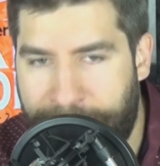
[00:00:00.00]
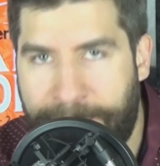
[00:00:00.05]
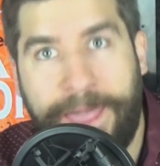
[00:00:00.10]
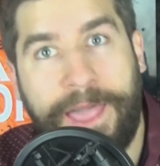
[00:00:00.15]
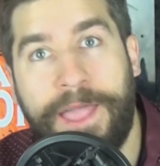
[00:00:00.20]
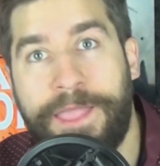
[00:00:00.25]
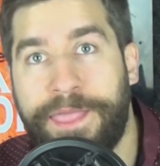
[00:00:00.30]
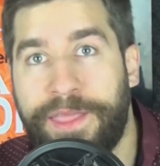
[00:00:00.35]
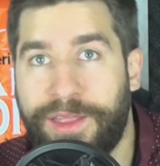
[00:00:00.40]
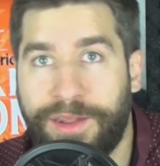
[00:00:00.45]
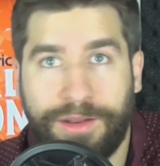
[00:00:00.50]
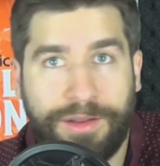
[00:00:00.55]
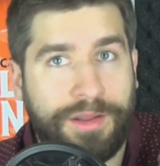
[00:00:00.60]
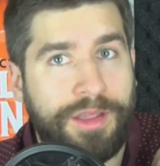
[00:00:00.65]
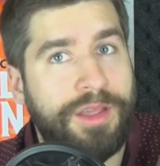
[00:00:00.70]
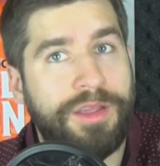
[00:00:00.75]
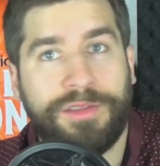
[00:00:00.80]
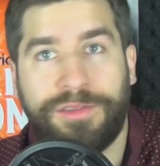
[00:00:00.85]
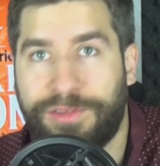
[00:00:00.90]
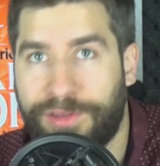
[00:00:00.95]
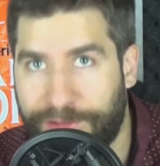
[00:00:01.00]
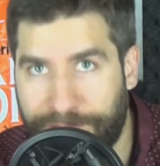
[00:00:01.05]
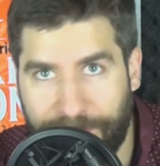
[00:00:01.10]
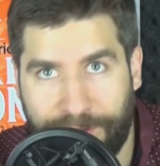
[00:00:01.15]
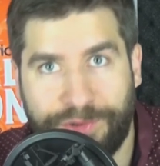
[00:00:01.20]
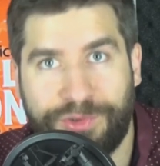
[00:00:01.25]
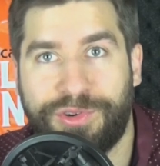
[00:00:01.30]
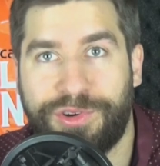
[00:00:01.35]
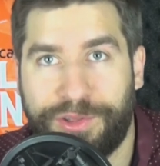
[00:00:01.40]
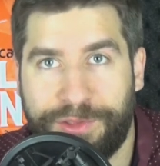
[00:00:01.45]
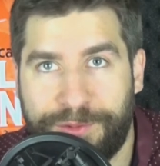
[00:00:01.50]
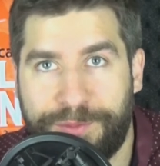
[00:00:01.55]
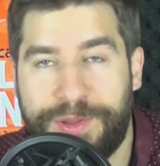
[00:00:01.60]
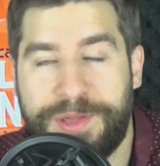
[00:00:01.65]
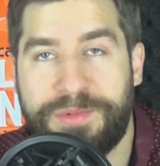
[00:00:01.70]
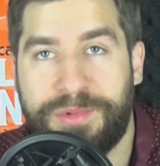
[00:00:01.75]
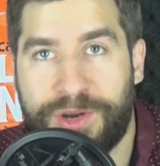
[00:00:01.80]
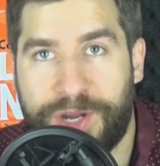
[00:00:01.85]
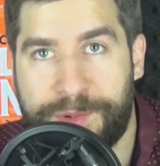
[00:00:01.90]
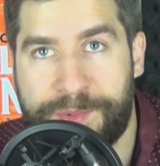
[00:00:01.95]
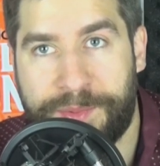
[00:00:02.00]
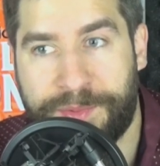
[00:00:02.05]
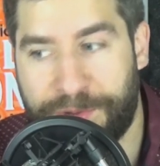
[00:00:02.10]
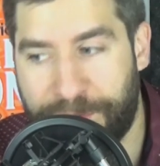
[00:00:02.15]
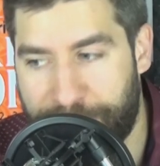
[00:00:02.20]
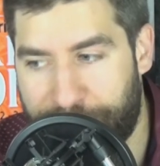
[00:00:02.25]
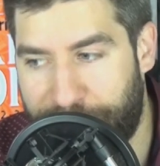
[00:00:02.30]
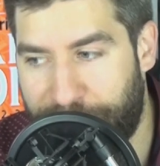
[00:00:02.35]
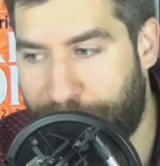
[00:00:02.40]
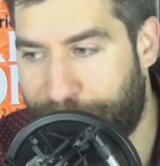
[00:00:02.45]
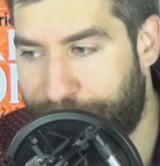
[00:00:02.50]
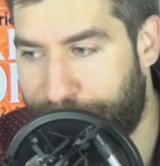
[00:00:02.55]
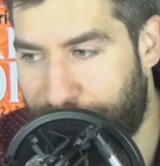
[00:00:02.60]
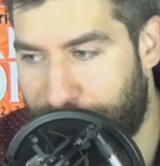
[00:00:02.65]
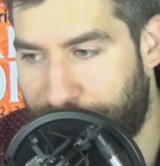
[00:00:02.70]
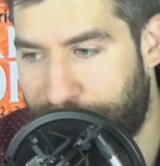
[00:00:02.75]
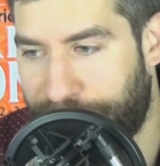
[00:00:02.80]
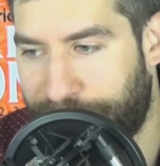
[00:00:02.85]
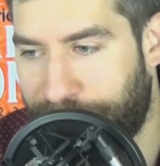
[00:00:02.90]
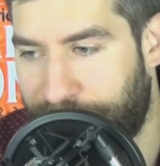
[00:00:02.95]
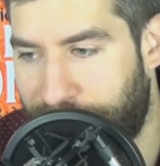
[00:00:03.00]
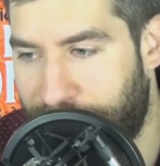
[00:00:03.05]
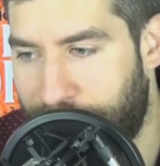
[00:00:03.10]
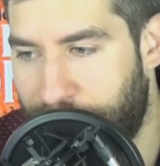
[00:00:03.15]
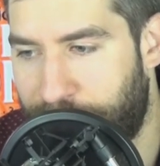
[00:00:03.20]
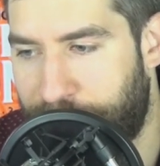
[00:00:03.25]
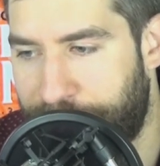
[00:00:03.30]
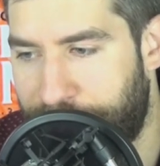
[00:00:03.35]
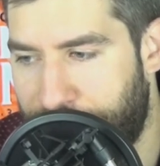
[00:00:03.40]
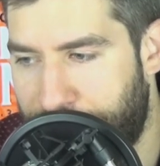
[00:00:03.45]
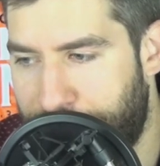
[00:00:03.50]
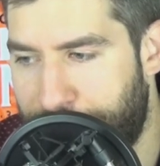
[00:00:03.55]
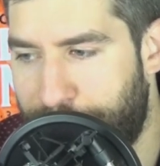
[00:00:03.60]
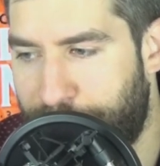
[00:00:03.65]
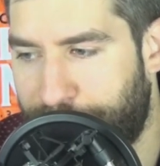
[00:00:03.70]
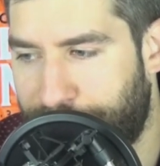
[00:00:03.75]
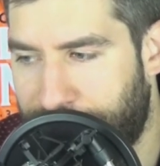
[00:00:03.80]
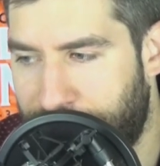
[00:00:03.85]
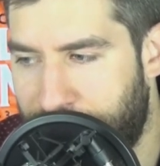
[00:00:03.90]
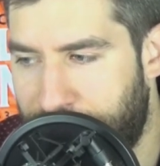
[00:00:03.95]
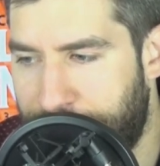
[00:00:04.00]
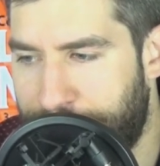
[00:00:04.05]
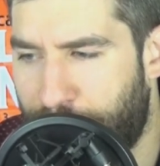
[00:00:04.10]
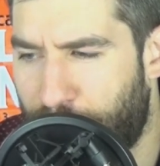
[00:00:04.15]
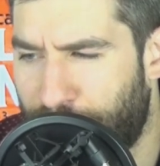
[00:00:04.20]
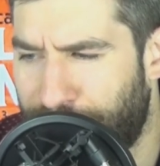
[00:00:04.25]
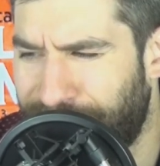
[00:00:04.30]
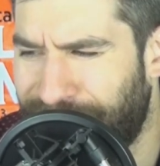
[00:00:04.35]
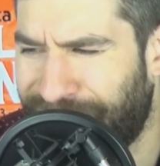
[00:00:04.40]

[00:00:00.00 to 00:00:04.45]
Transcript: and then 600 other people come up to the microphone and say why they're the most important.